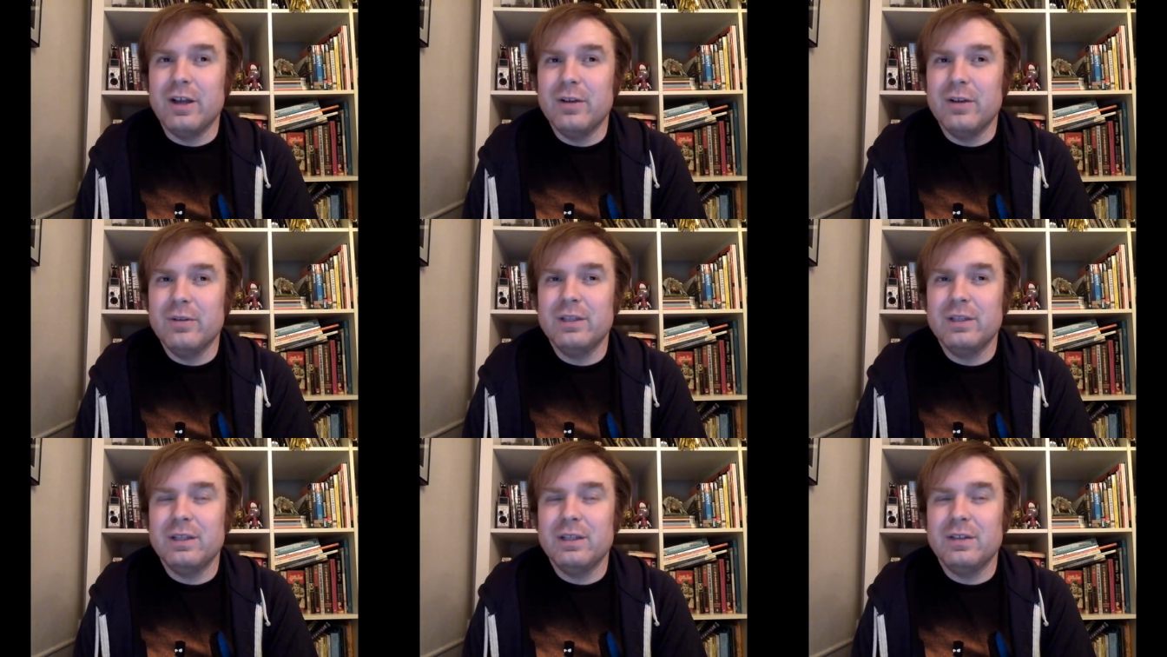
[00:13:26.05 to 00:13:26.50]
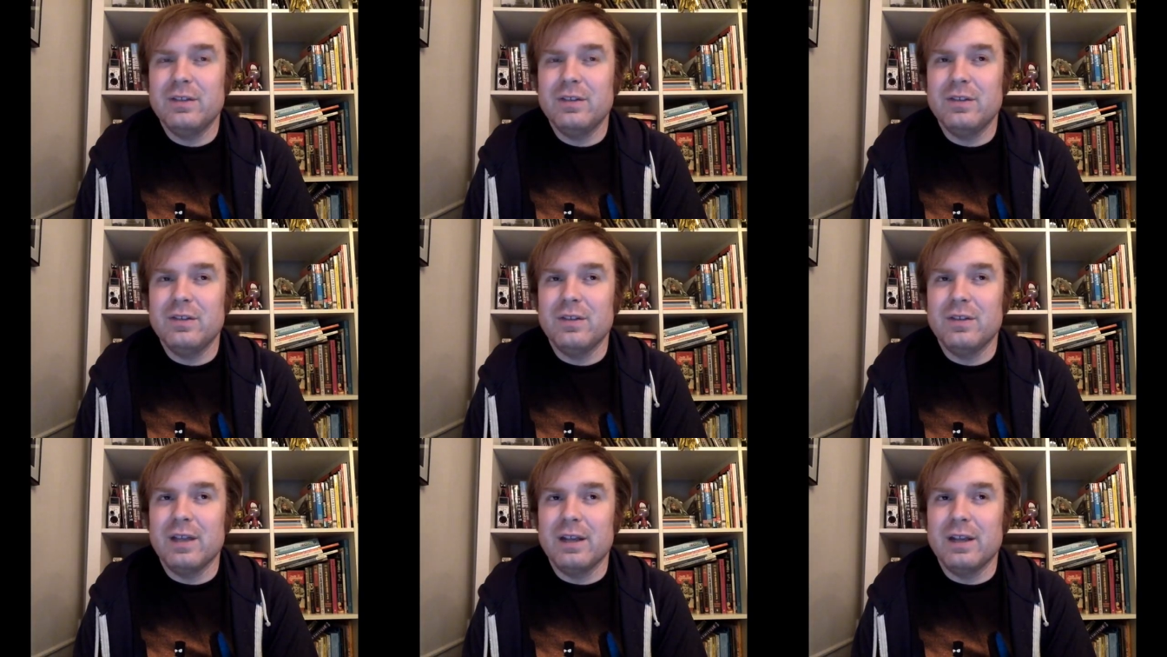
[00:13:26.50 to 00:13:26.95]
I don't think this
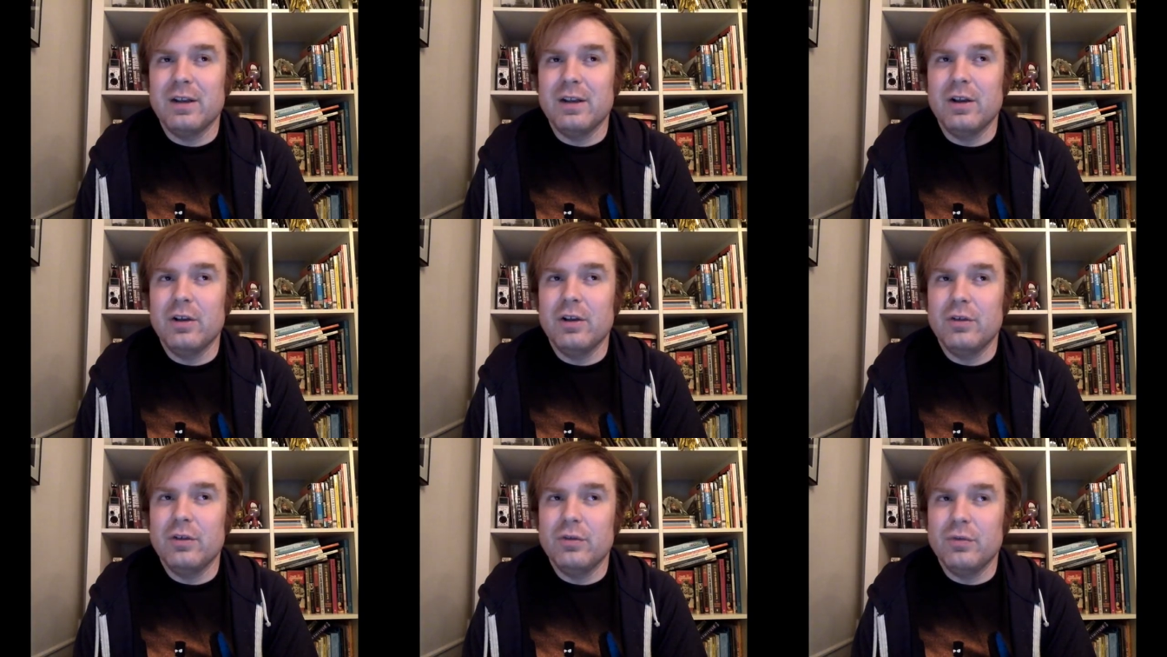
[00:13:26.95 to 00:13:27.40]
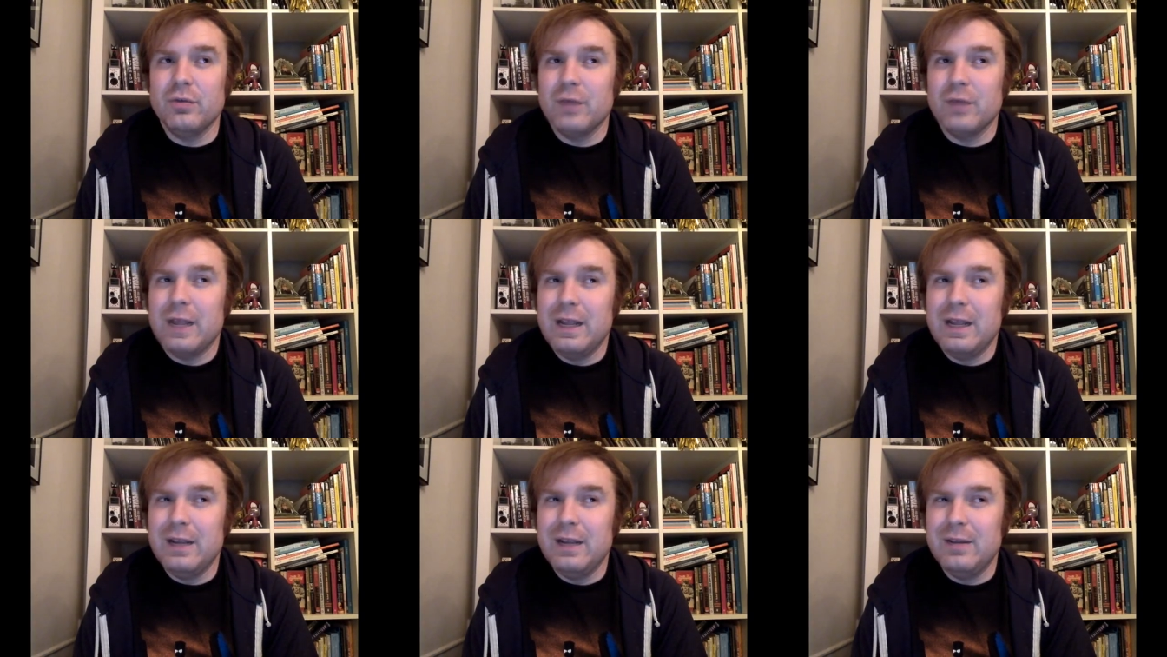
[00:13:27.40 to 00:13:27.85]
is like a
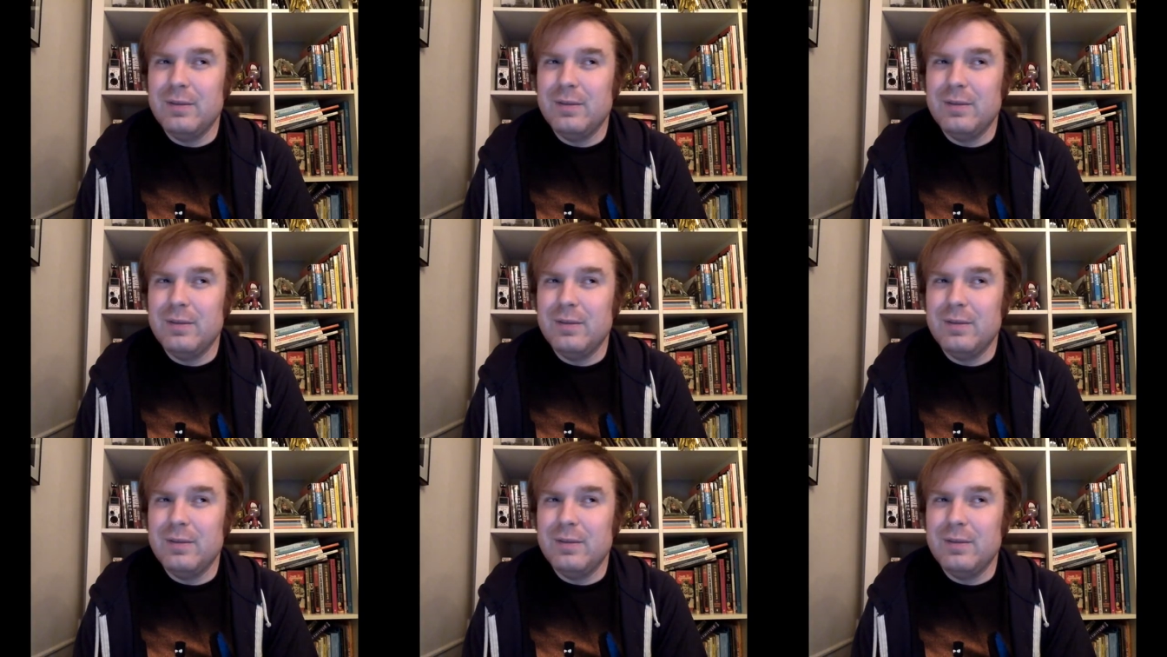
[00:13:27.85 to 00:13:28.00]
great